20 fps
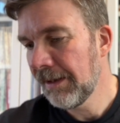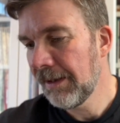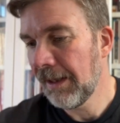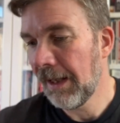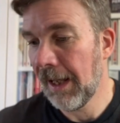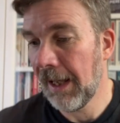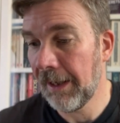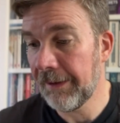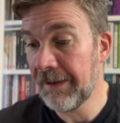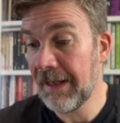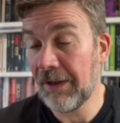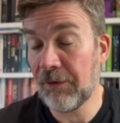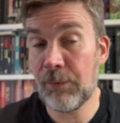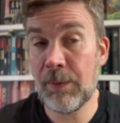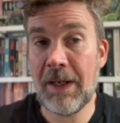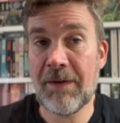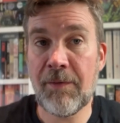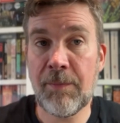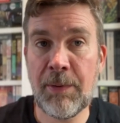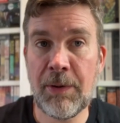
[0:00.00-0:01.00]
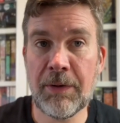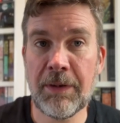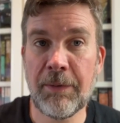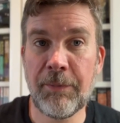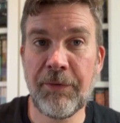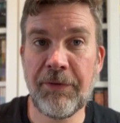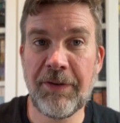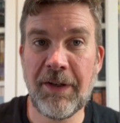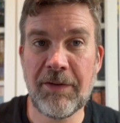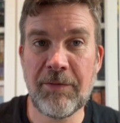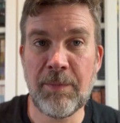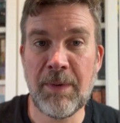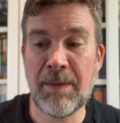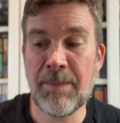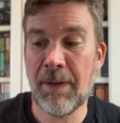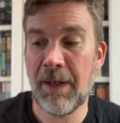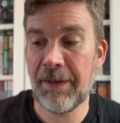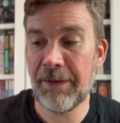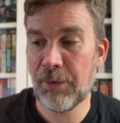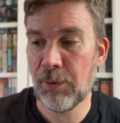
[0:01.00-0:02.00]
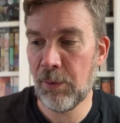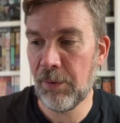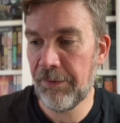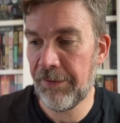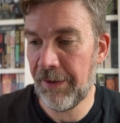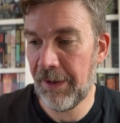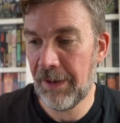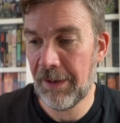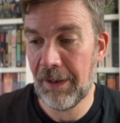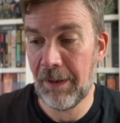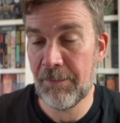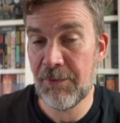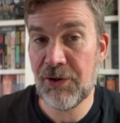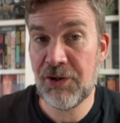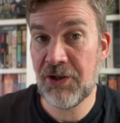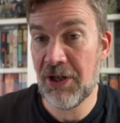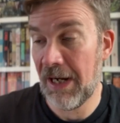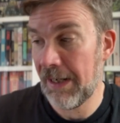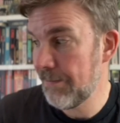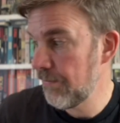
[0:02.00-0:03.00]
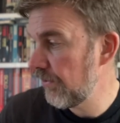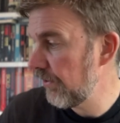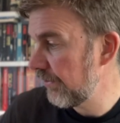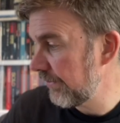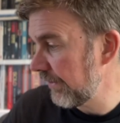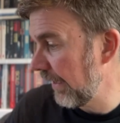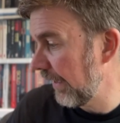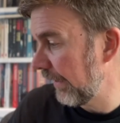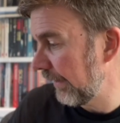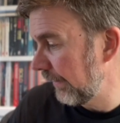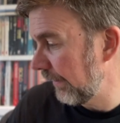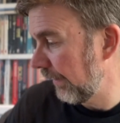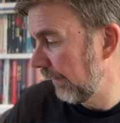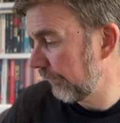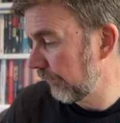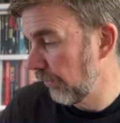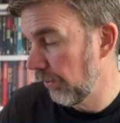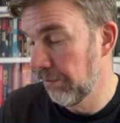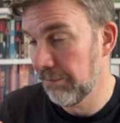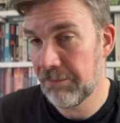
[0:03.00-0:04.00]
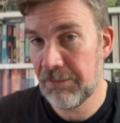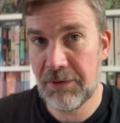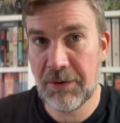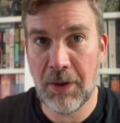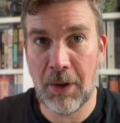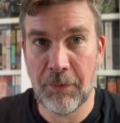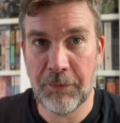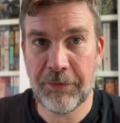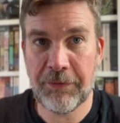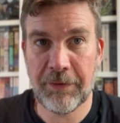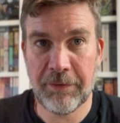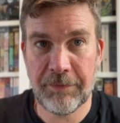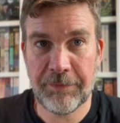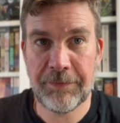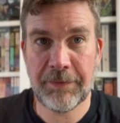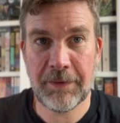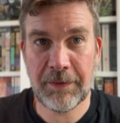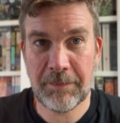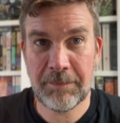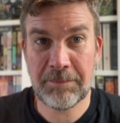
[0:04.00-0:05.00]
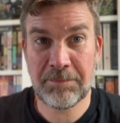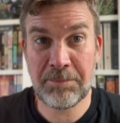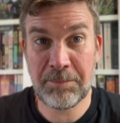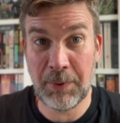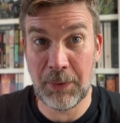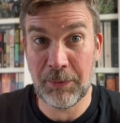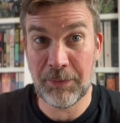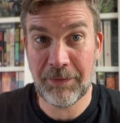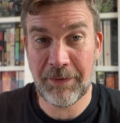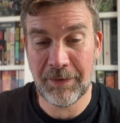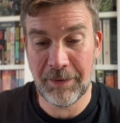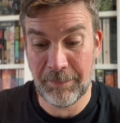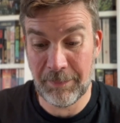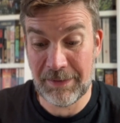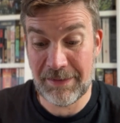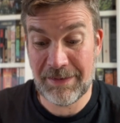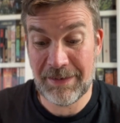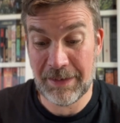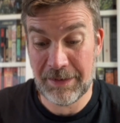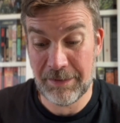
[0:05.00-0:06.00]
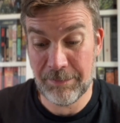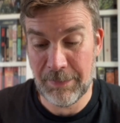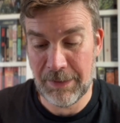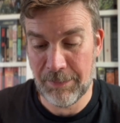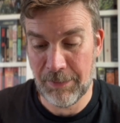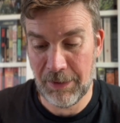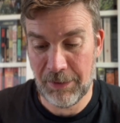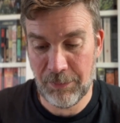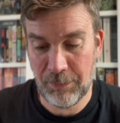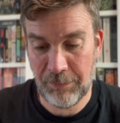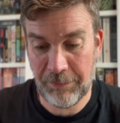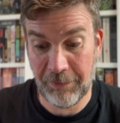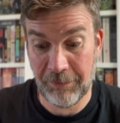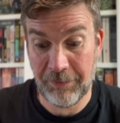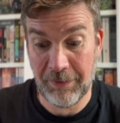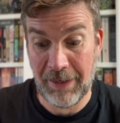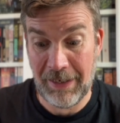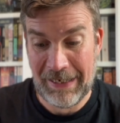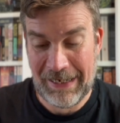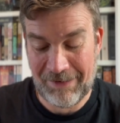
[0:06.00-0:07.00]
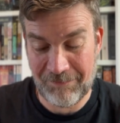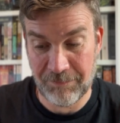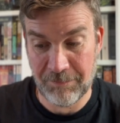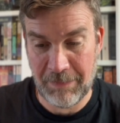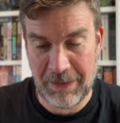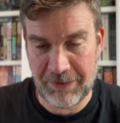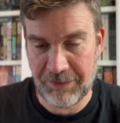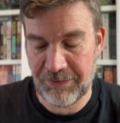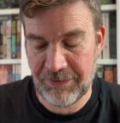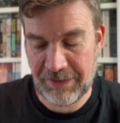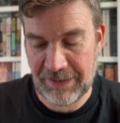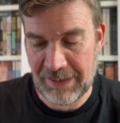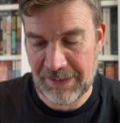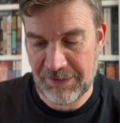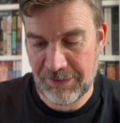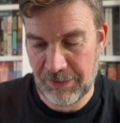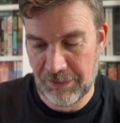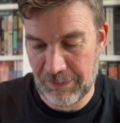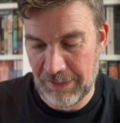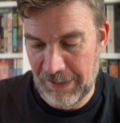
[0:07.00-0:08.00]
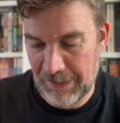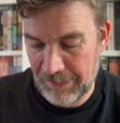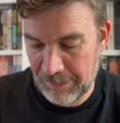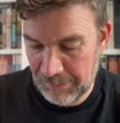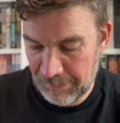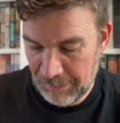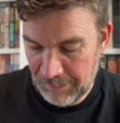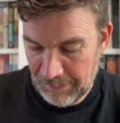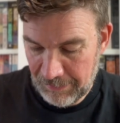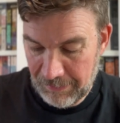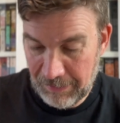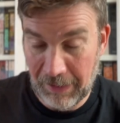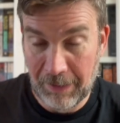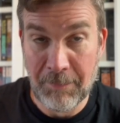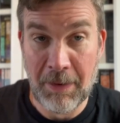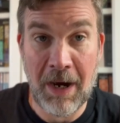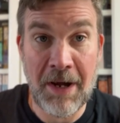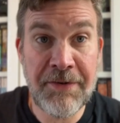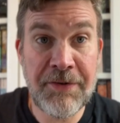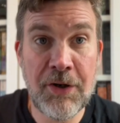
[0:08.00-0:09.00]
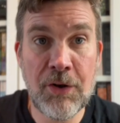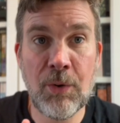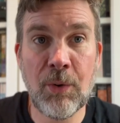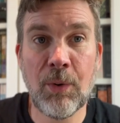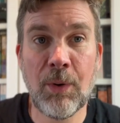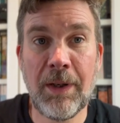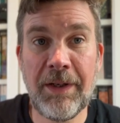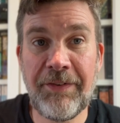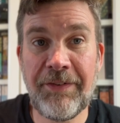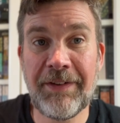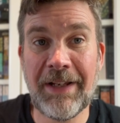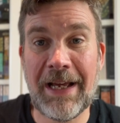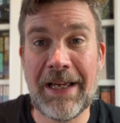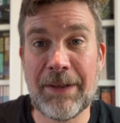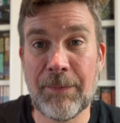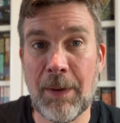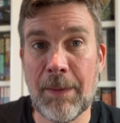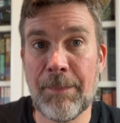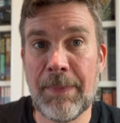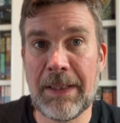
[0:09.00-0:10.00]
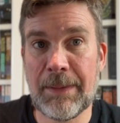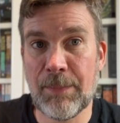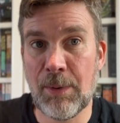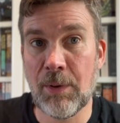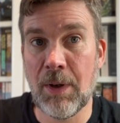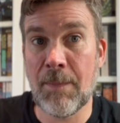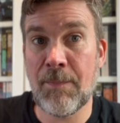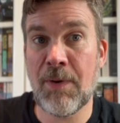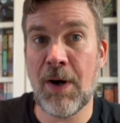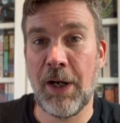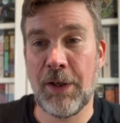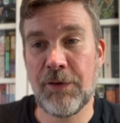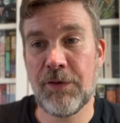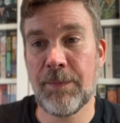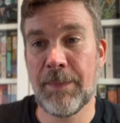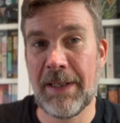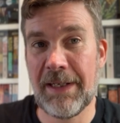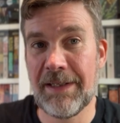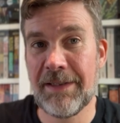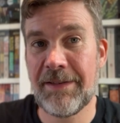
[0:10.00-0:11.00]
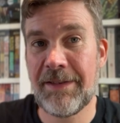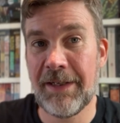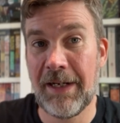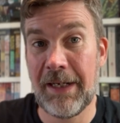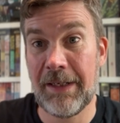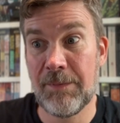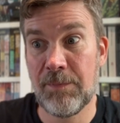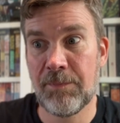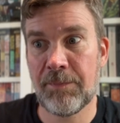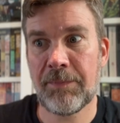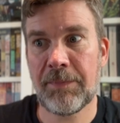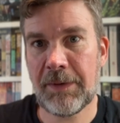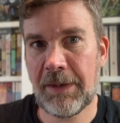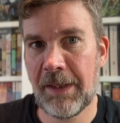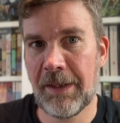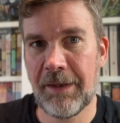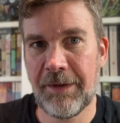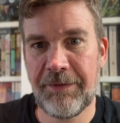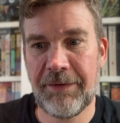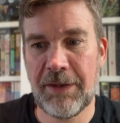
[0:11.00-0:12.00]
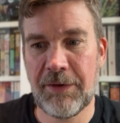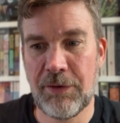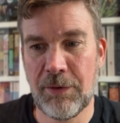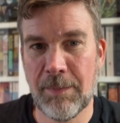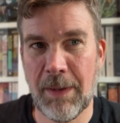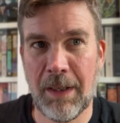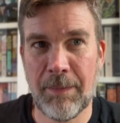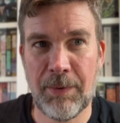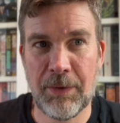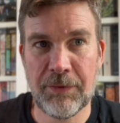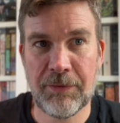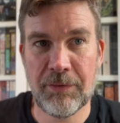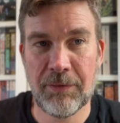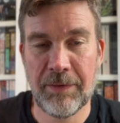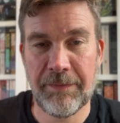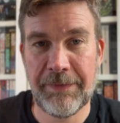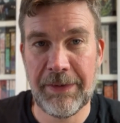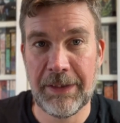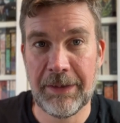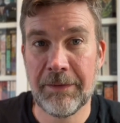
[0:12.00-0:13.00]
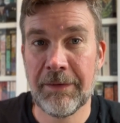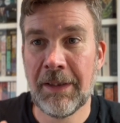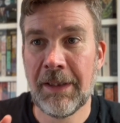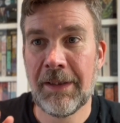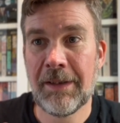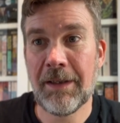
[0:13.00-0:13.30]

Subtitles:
Next, we have a book that was sent to me by the author. I'm ashamed to say I've got lots of books that have been sent to me by authors that I haven't managed to get to yet. I do always say, when people approach me and say, can I send you my book to review?